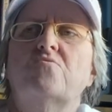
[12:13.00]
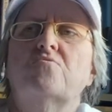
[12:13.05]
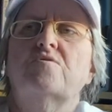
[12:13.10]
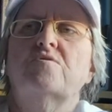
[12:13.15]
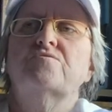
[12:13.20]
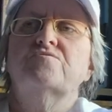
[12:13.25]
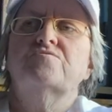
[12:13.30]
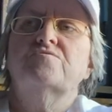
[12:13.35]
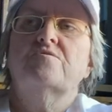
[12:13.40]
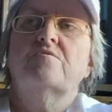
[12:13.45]

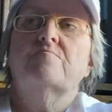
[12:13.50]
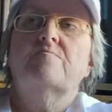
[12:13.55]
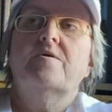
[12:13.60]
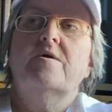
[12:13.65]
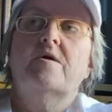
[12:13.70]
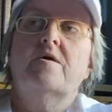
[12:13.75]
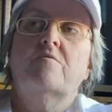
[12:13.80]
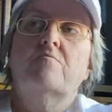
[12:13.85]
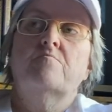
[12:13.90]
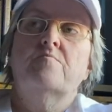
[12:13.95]
can
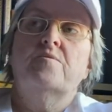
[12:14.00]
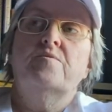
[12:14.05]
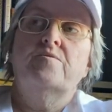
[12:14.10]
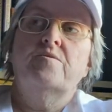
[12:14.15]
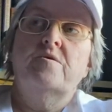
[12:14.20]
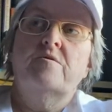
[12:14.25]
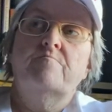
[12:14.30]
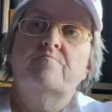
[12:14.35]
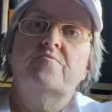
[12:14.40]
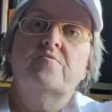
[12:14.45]
somehow
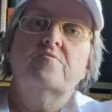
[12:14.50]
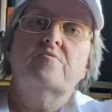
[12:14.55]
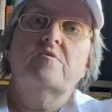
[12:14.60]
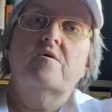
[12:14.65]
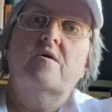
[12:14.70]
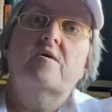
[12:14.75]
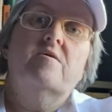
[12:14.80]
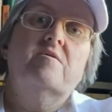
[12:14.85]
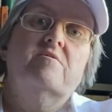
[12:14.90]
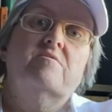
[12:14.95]

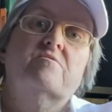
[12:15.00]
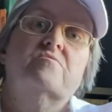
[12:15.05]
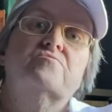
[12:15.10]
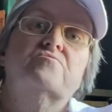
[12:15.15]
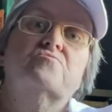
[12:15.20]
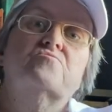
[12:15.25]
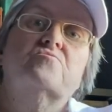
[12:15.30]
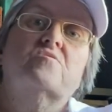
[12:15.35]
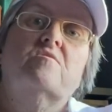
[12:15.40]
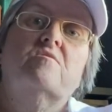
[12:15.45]
manipulate, because
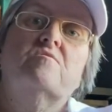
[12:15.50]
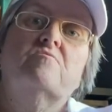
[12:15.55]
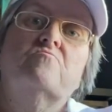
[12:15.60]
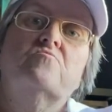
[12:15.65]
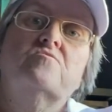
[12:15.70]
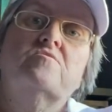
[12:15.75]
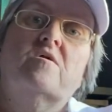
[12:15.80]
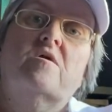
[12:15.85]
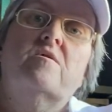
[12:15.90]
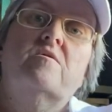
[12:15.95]
it's kind of
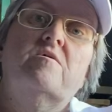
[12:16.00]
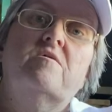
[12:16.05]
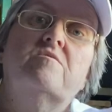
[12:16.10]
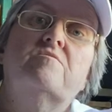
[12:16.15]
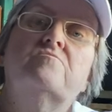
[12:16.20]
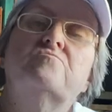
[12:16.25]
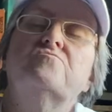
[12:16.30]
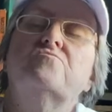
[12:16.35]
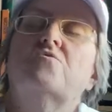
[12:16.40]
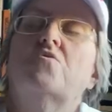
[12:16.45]
what that
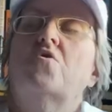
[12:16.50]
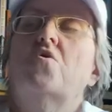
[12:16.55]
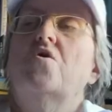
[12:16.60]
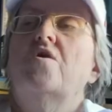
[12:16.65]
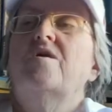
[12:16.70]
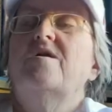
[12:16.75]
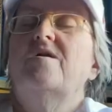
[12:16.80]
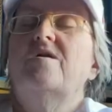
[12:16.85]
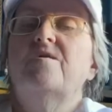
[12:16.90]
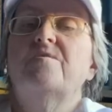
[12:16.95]
is,
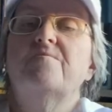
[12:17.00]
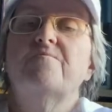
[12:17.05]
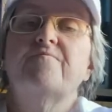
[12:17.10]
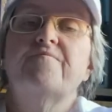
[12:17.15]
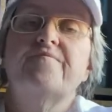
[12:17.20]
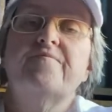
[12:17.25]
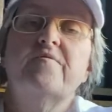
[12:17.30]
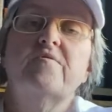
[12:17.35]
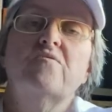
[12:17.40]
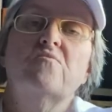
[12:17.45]

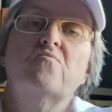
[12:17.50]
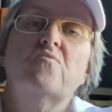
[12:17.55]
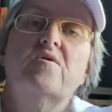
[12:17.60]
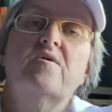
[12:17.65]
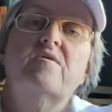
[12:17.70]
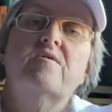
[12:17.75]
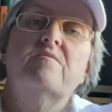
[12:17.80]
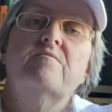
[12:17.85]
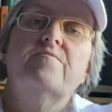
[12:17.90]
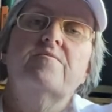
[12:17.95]
interfere
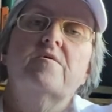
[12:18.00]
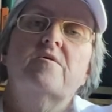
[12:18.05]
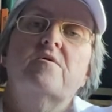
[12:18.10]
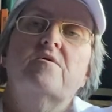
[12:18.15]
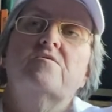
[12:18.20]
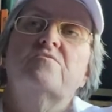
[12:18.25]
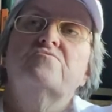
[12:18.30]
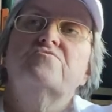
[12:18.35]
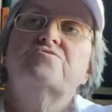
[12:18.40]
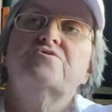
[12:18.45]
with,
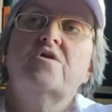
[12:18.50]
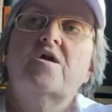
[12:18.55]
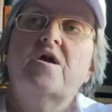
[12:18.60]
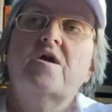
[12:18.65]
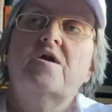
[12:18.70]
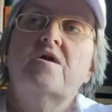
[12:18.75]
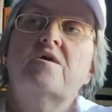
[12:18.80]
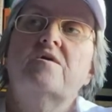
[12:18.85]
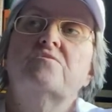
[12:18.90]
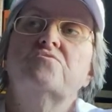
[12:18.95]

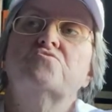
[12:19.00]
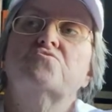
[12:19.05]
change,